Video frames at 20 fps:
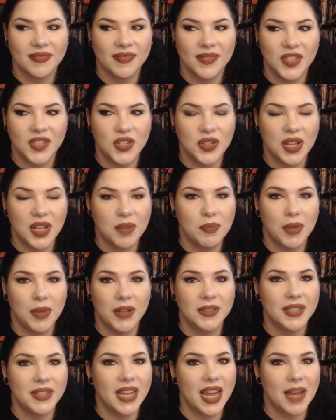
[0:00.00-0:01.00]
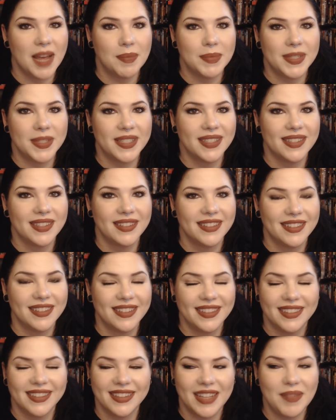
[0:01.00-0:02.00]
Do you like bald caps?
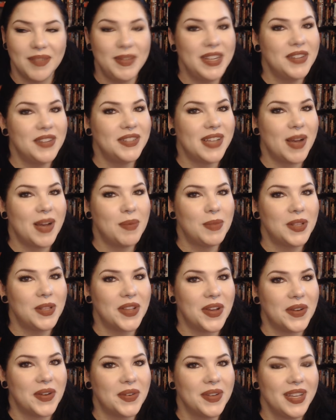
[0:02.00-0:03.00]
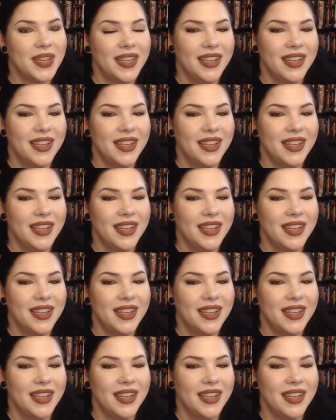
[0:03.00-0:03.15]
Let me know down below.